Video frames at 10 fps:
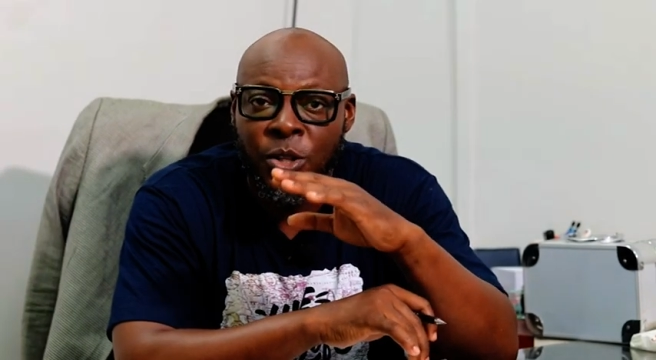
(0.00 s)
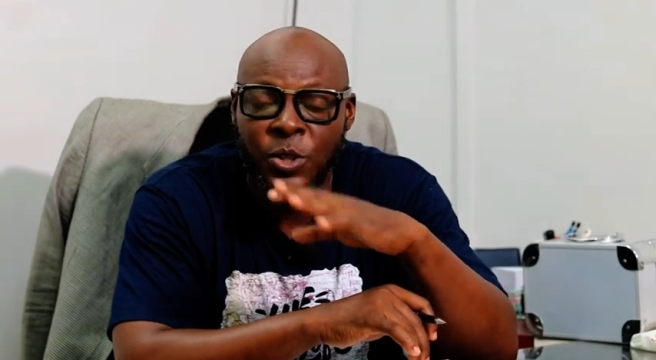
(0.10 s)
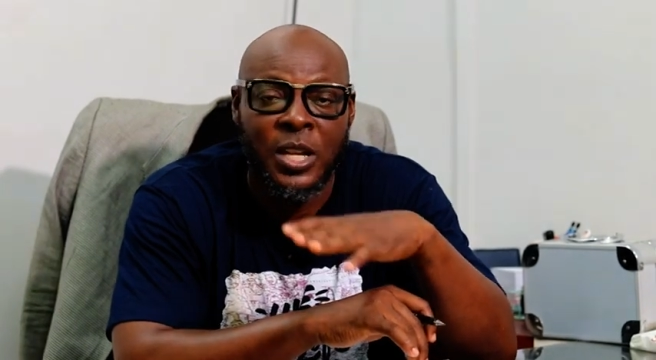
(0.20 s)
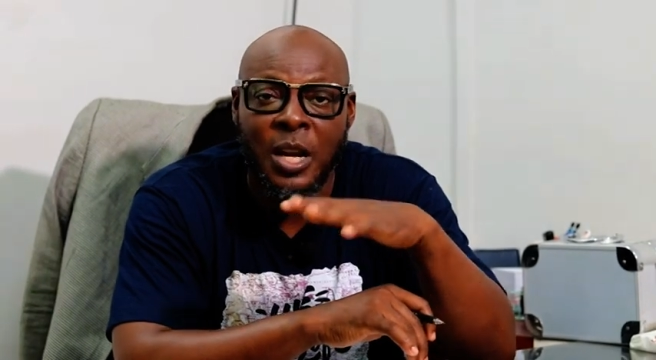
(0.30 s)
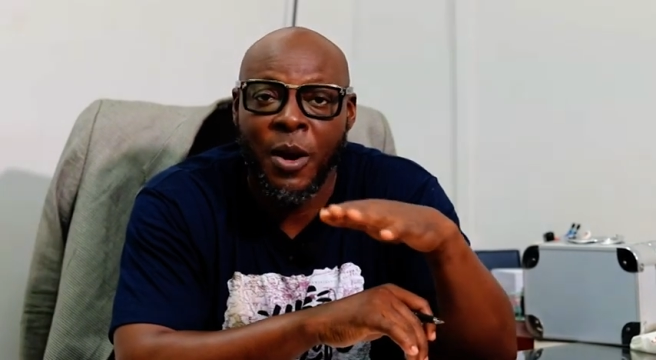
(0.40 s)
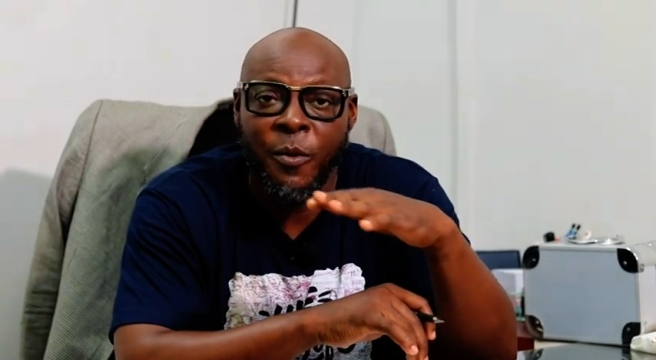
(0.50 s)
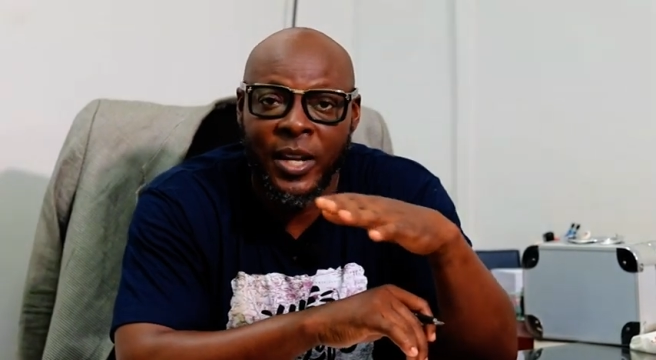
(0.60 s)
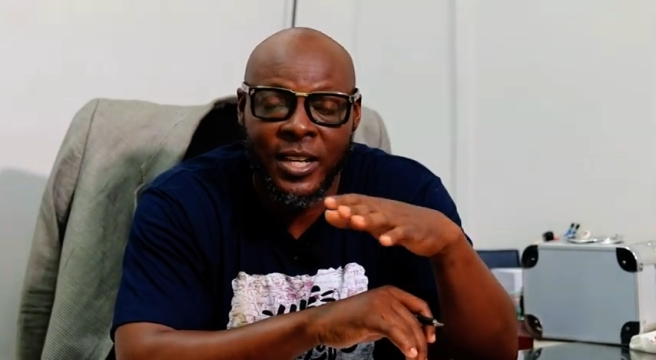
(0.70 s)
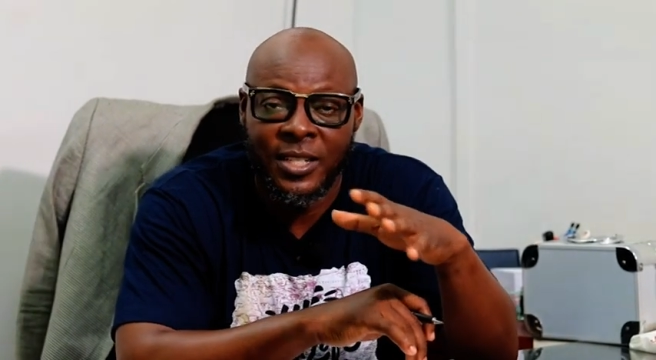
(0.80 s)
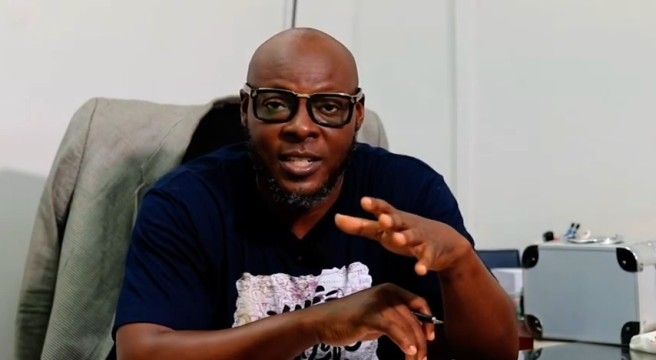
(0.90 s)
talking about
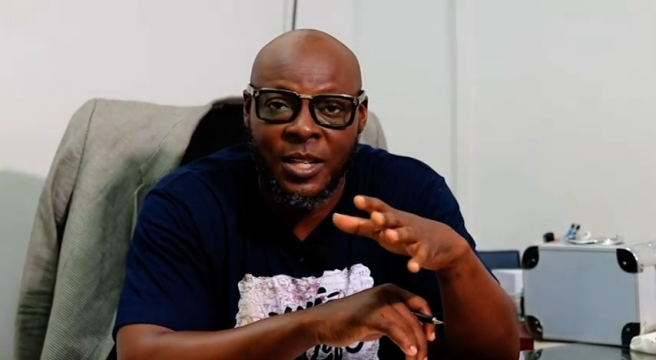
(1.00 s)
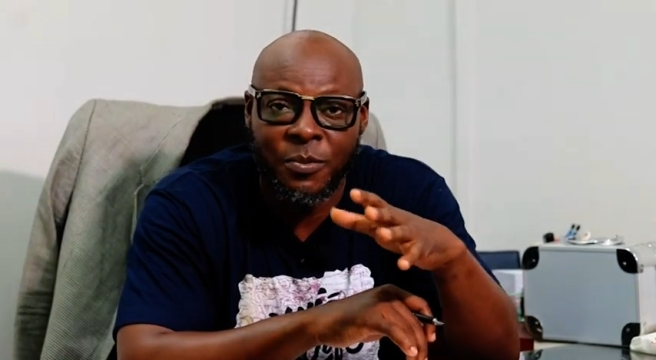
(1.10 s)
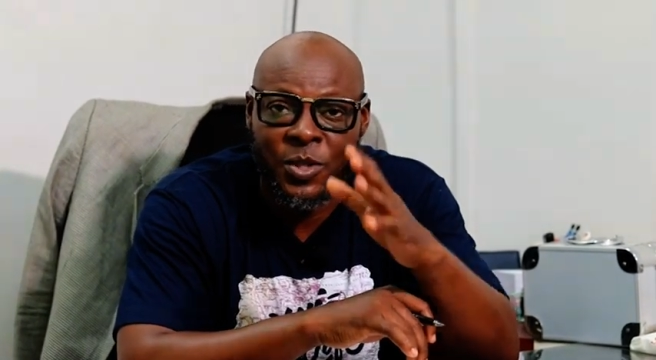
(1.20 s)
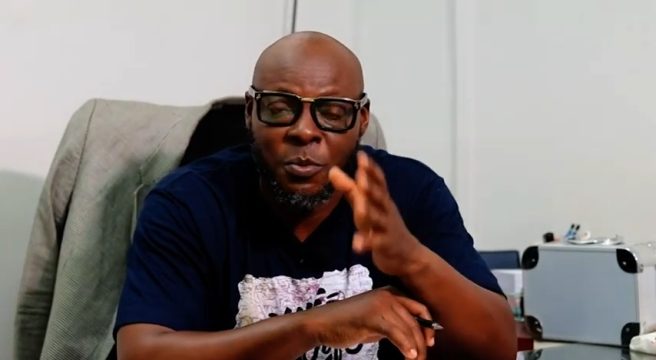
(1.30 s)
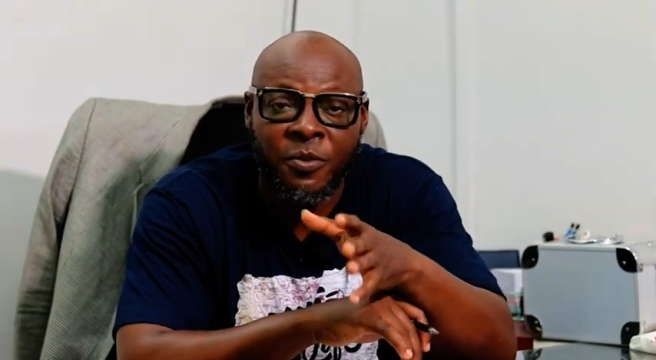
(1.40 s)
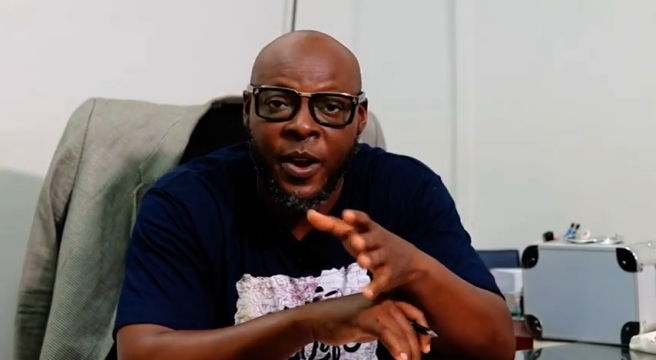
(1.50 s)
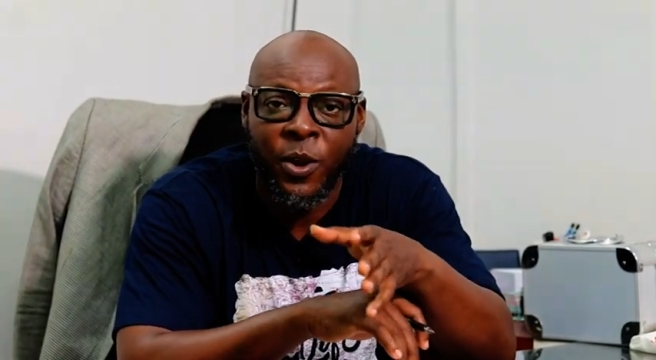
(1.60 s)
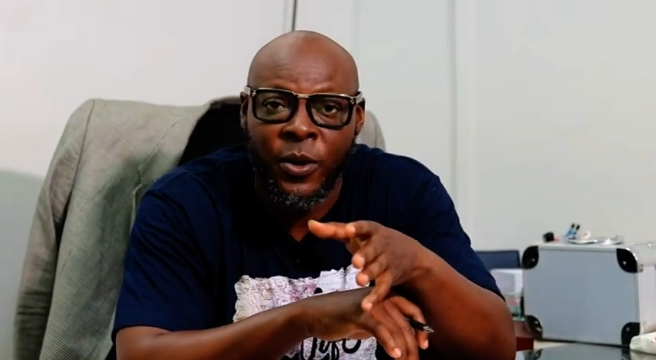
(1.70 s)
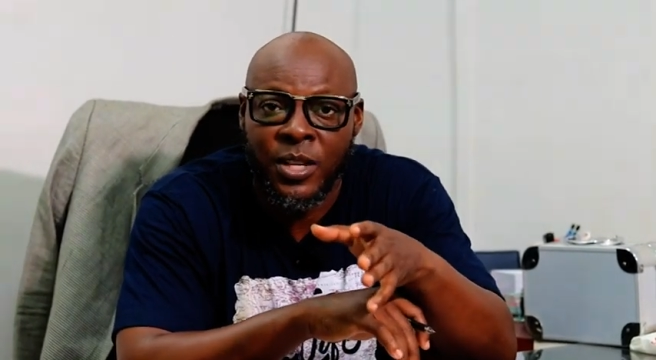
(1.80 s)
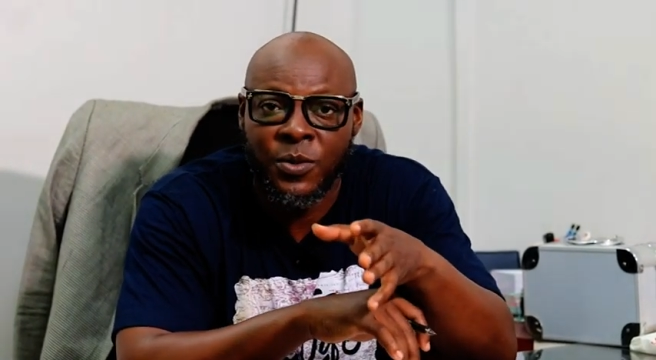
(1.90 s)
relationships, to be
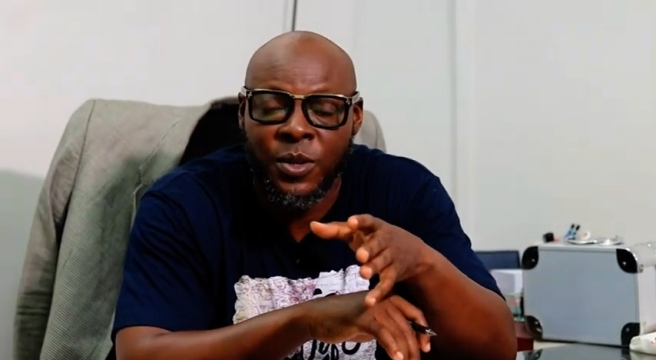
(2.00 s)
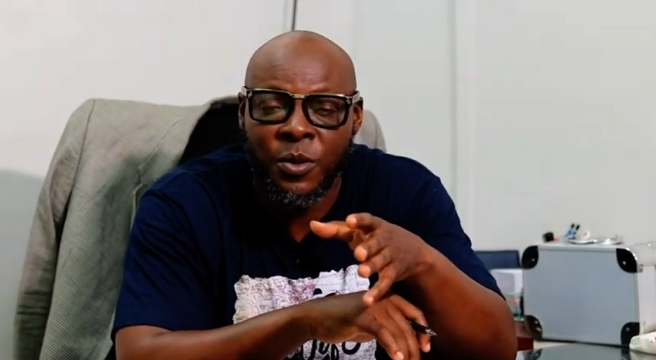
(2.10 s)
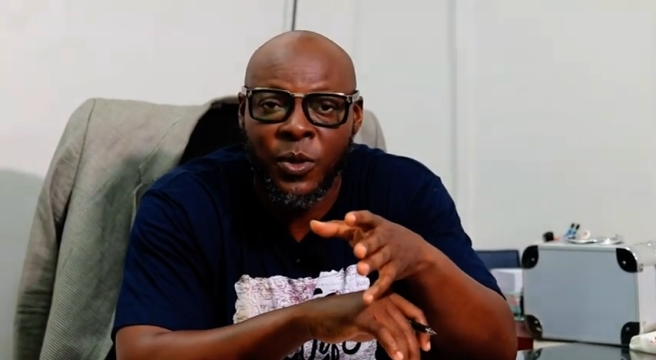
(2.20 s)
very honest with you.